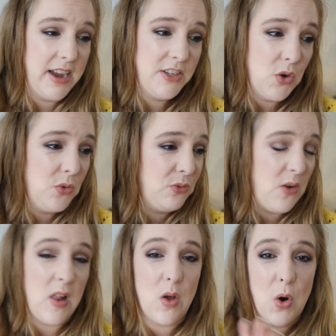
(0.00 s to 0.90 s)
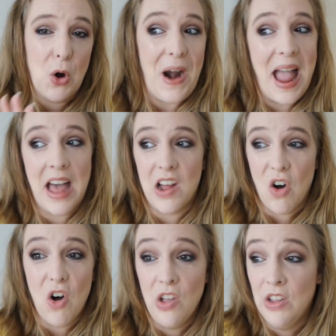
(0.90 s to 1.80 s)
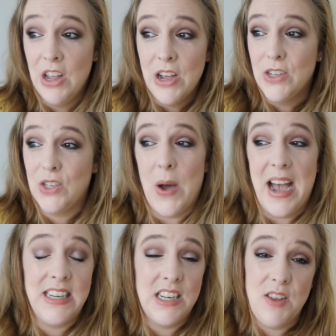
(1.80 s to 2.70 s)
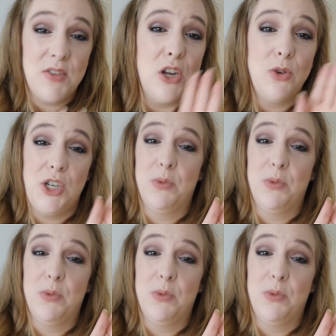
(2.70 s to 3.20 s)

I don't follow her at all, so I didn't even know